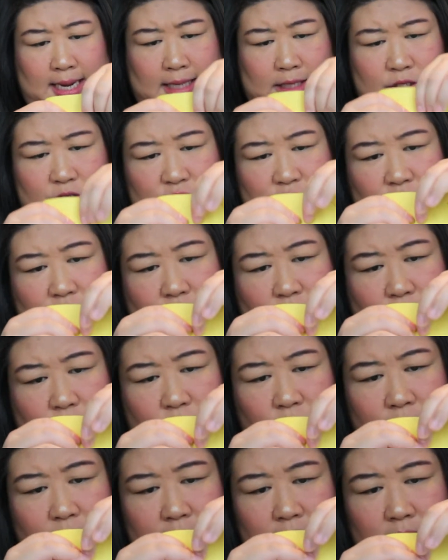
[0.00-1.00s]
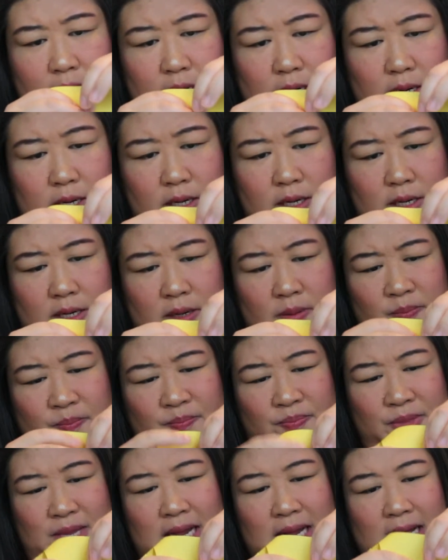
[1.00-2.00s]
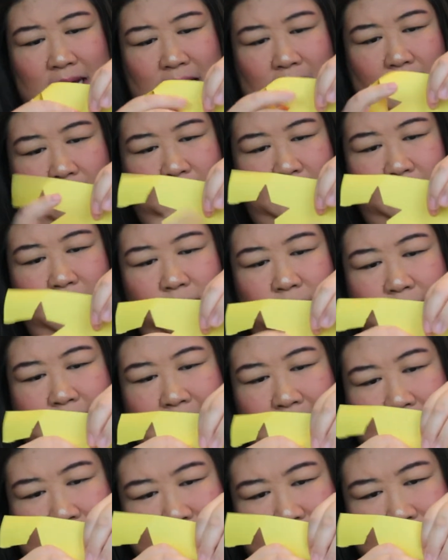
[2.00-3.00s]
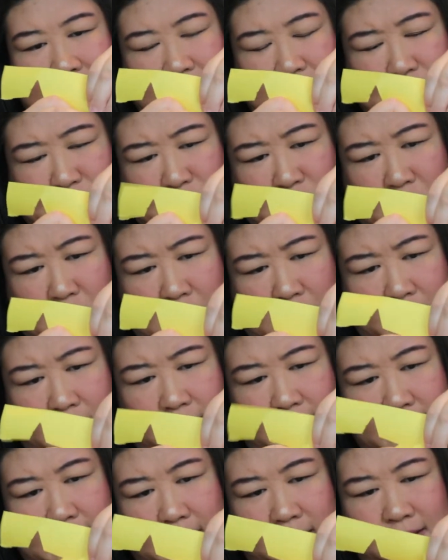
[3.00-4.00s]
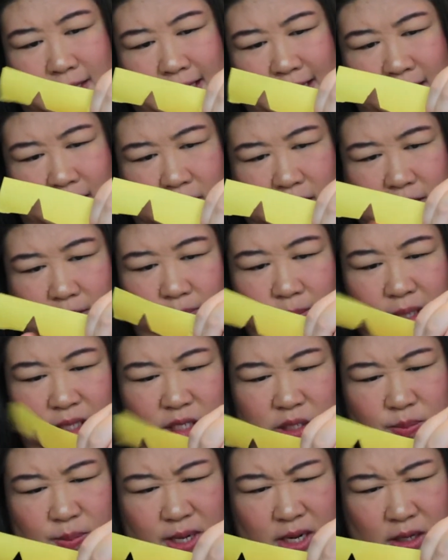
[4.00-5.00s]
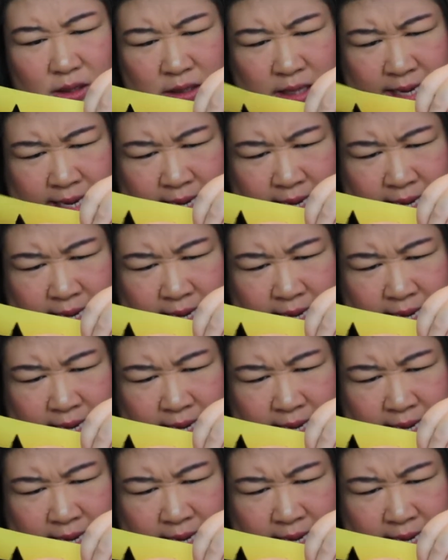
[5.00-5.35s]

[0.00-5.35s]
So I'm going to take the star. I'll take something small.